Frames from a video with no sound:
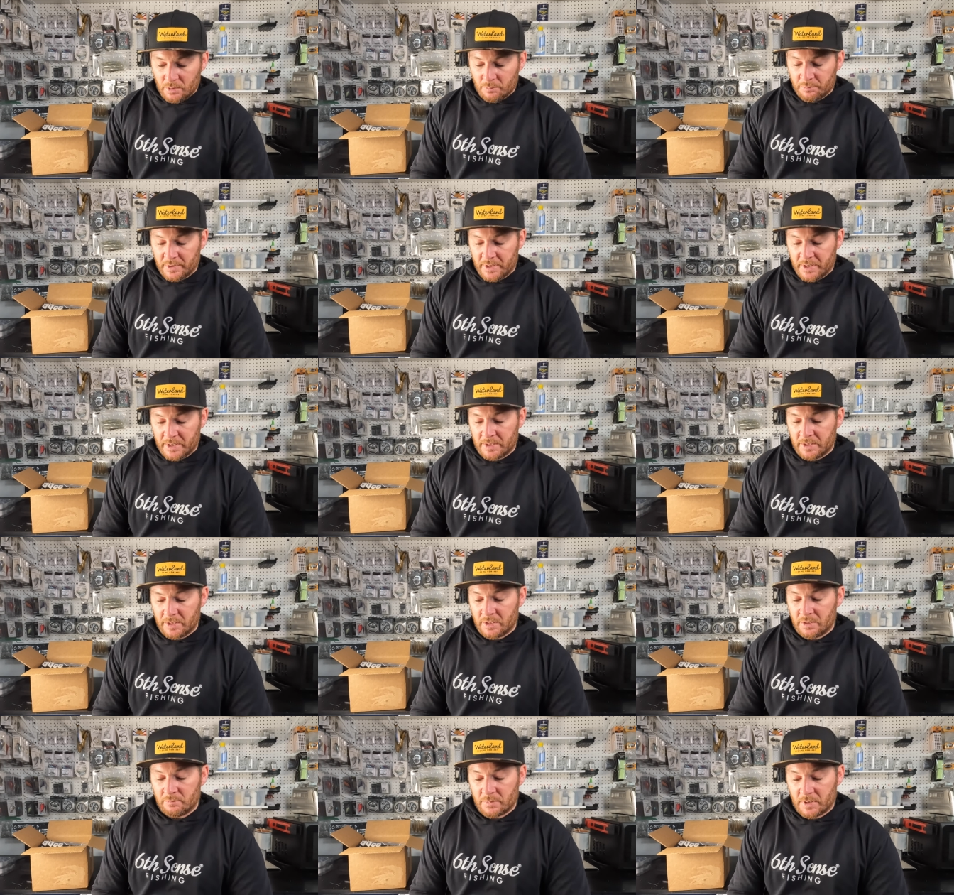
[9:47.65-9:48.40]
but
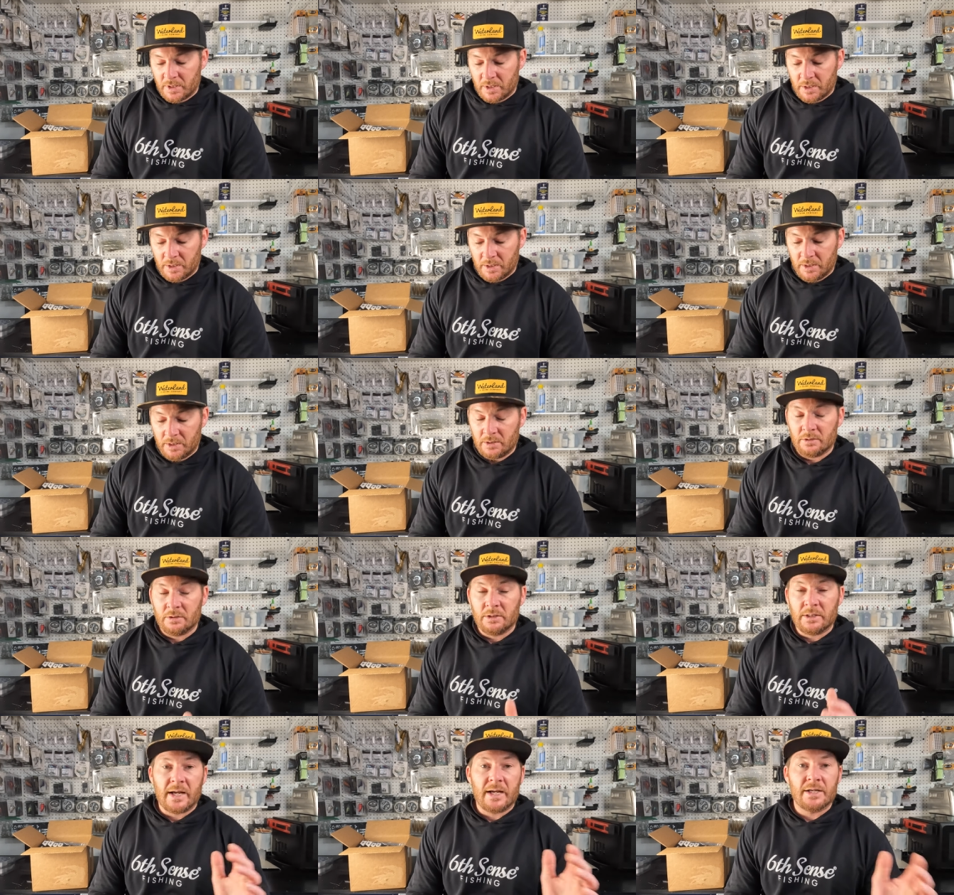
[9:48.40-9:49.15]
in my
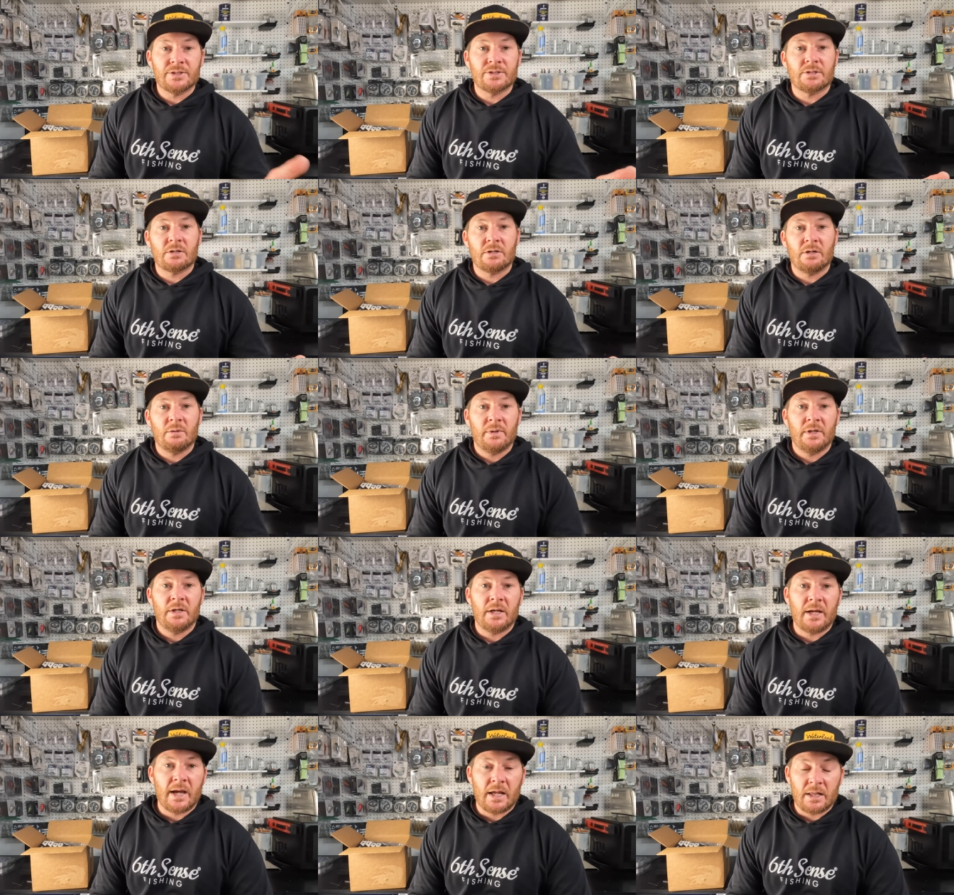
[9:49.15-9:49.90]
last
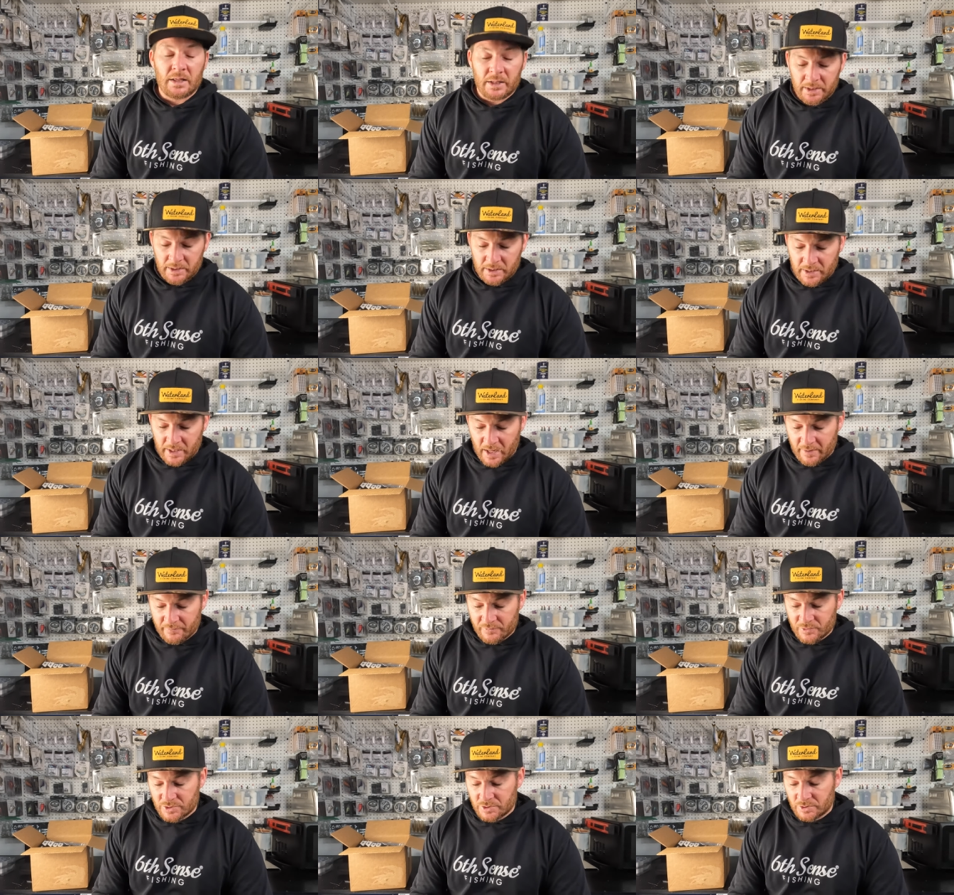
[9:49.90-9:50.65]
tournament at Lake
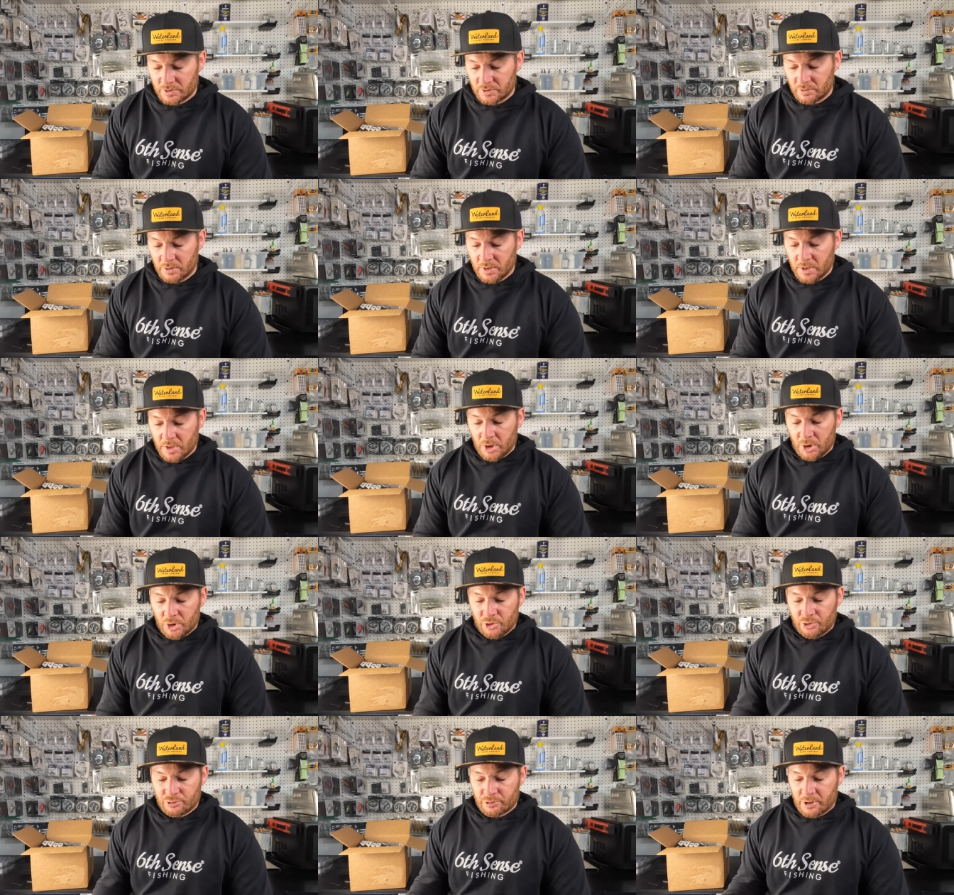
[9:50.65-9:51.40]
Havasu,
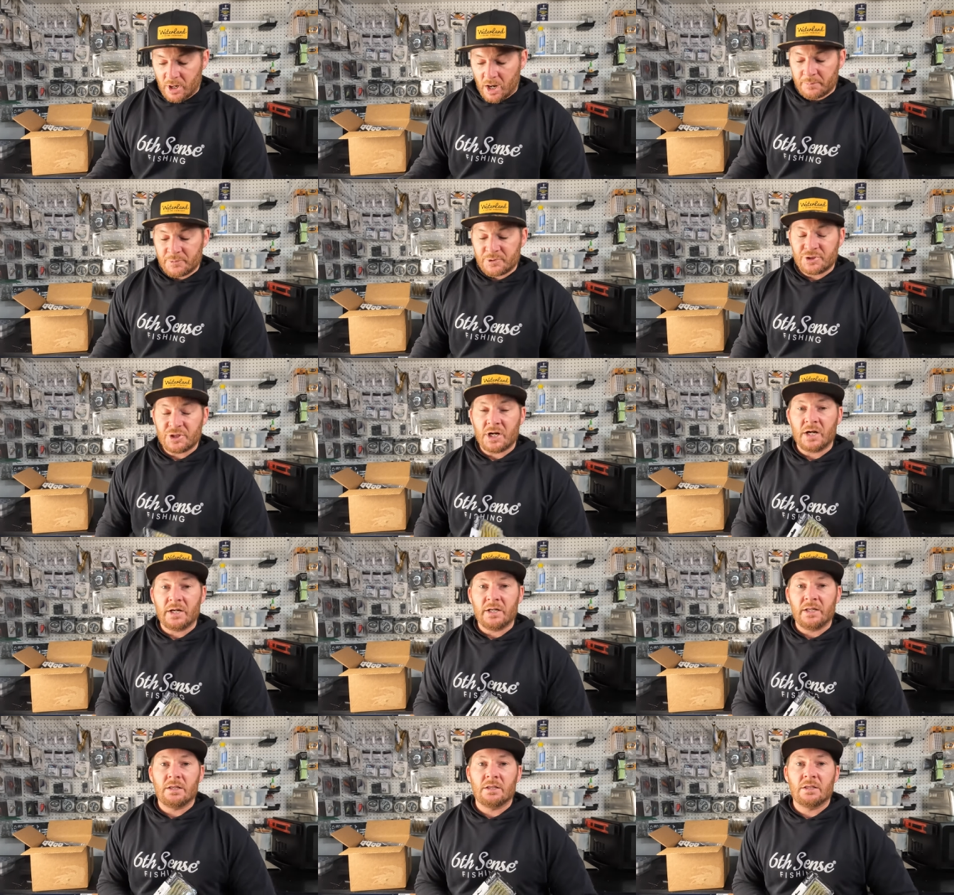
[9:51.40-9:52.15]
drop
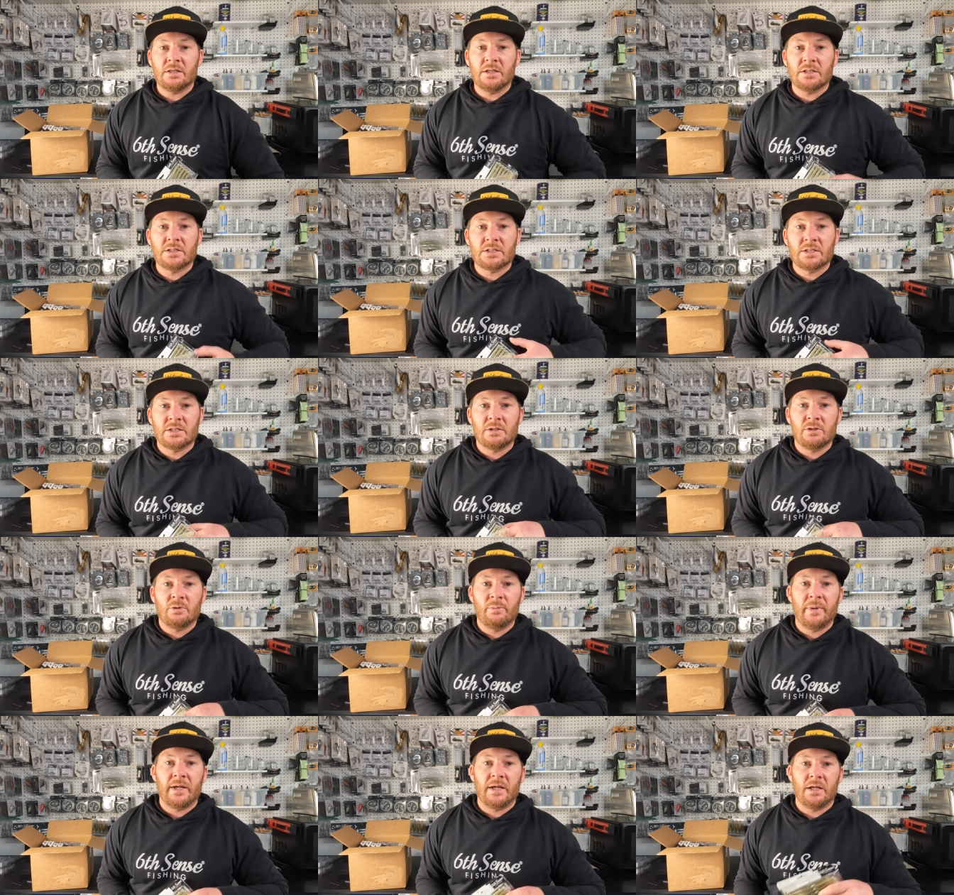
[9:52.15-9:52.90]
shotting this
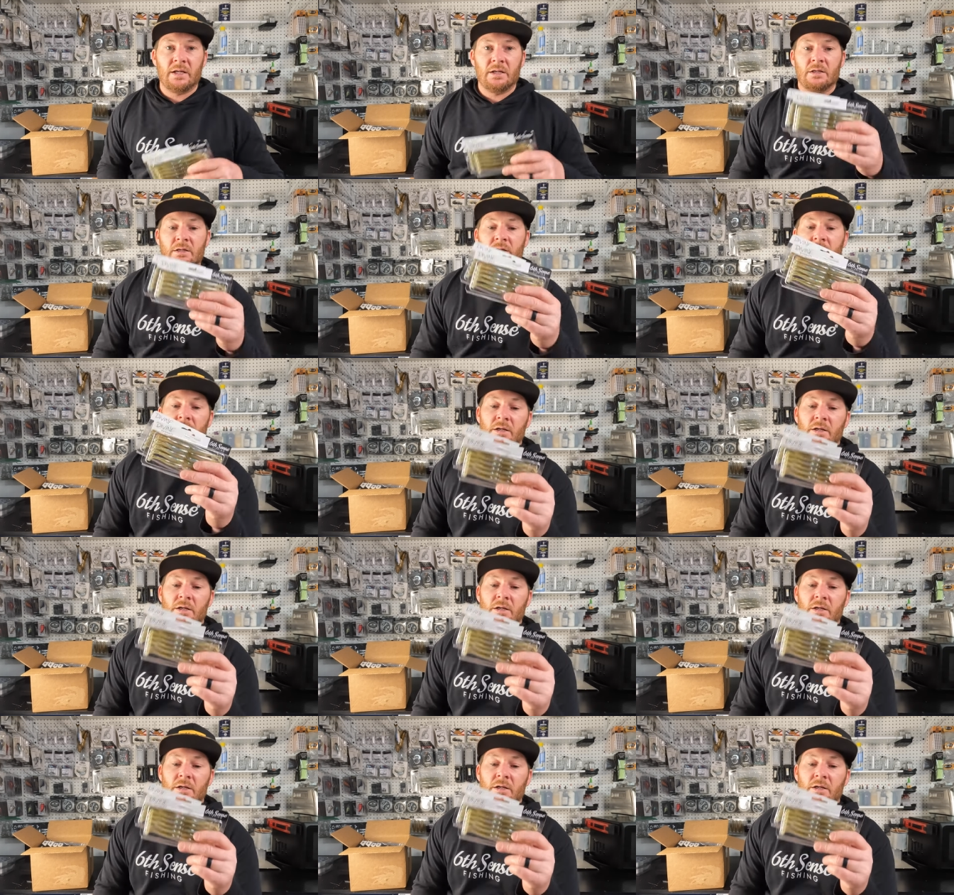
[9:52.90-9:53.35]
little bait